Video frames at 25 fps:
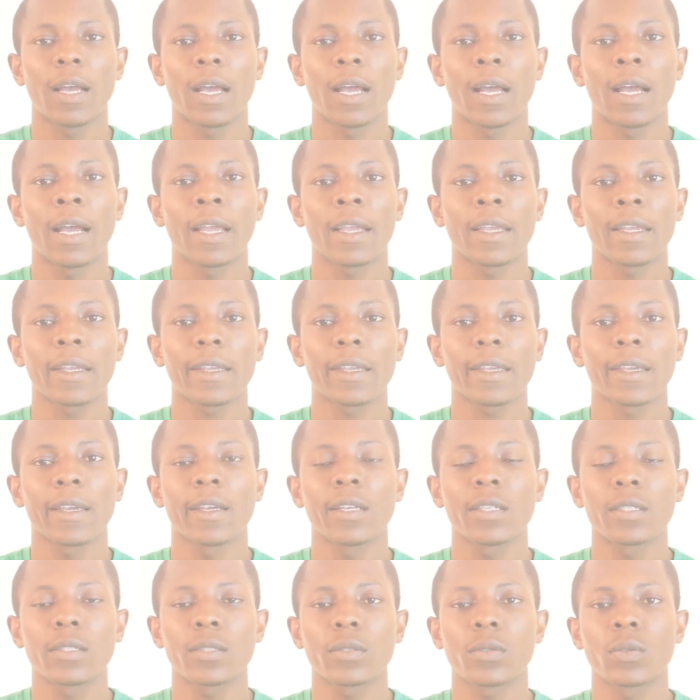I
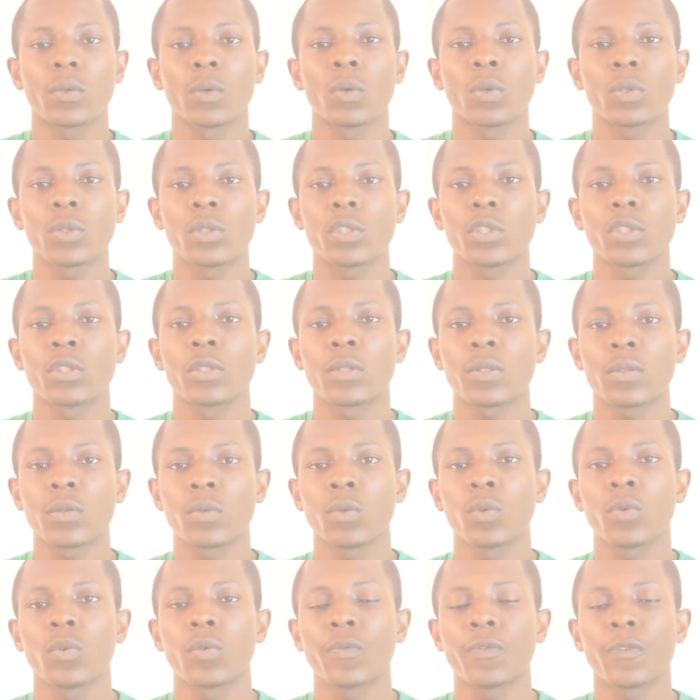can't go to
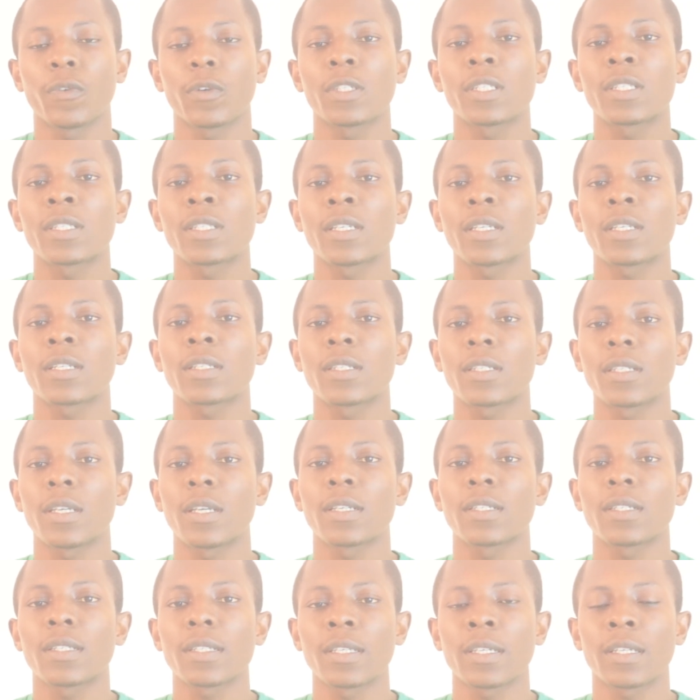school for 6
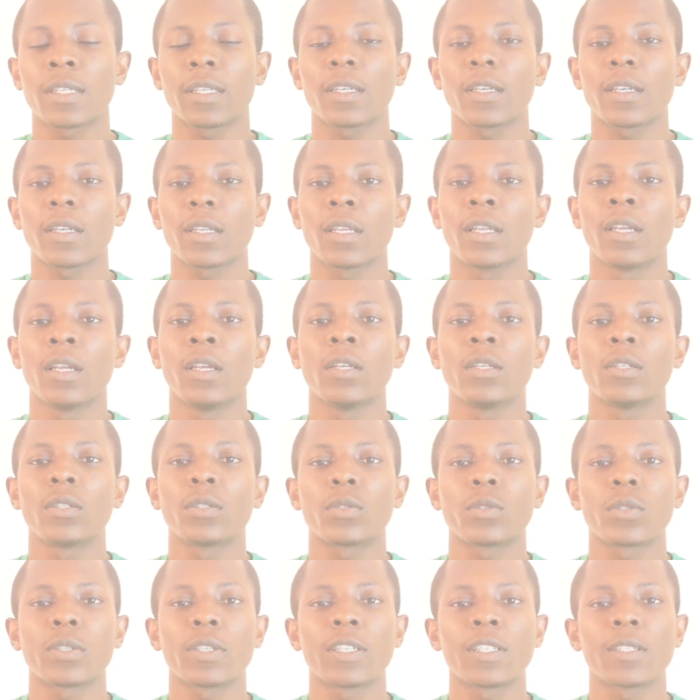years again.
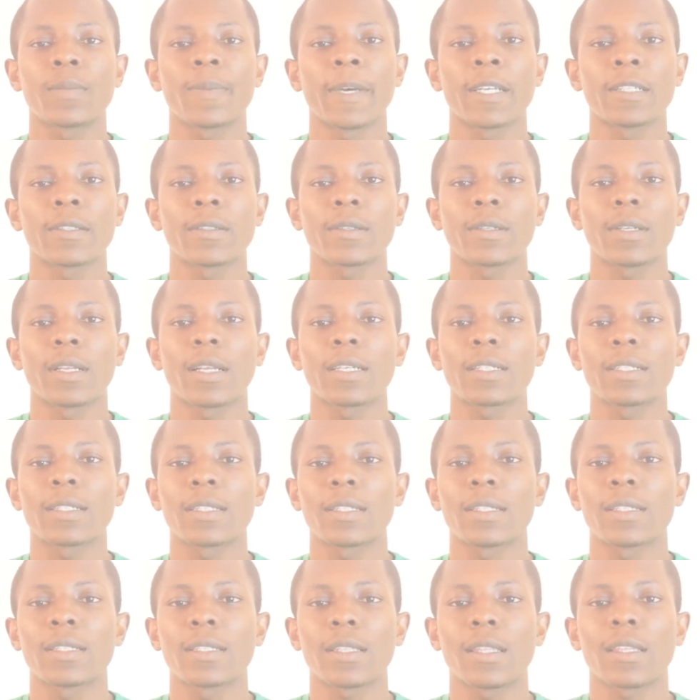So this particular
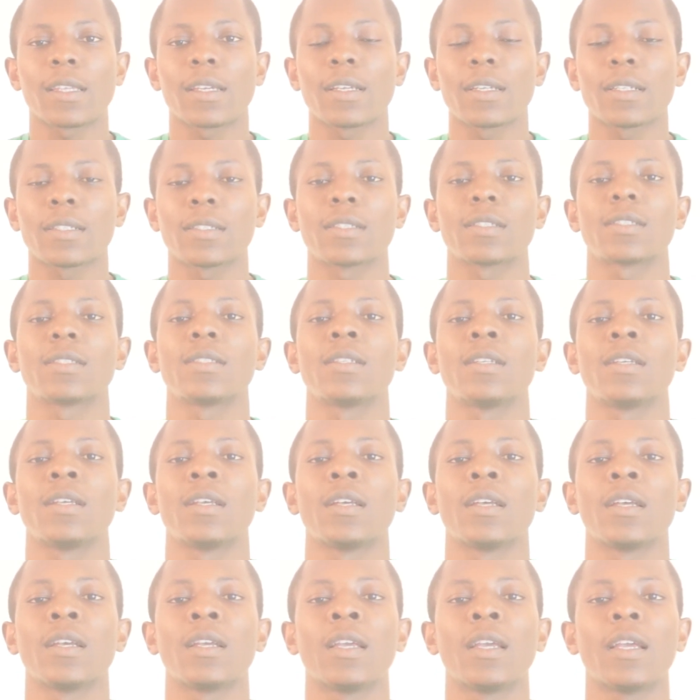sentence
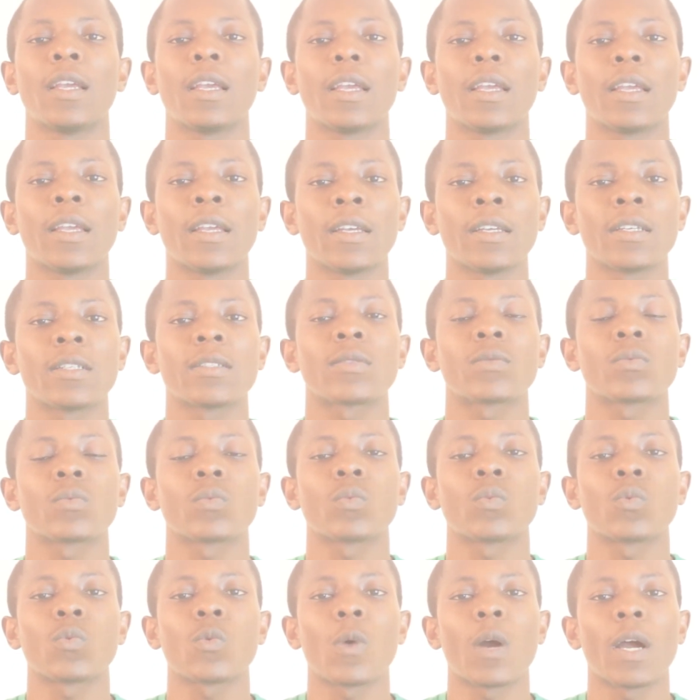is
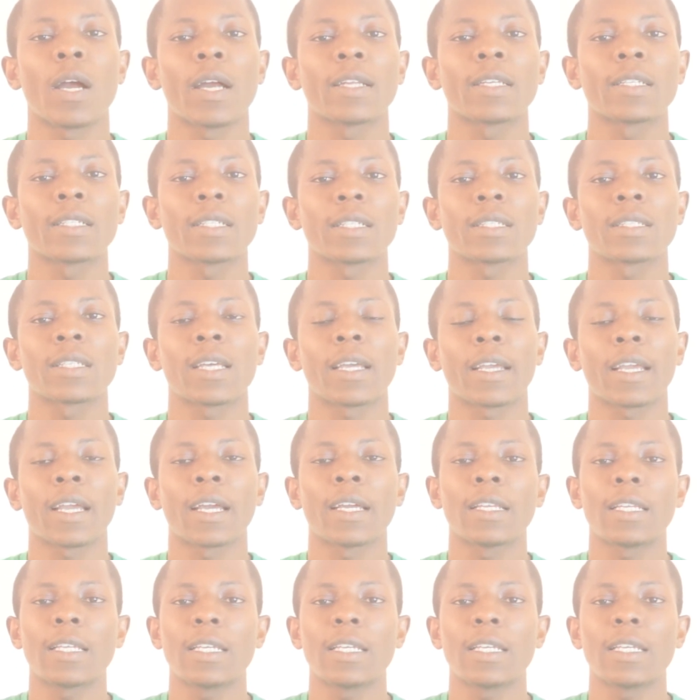one that I can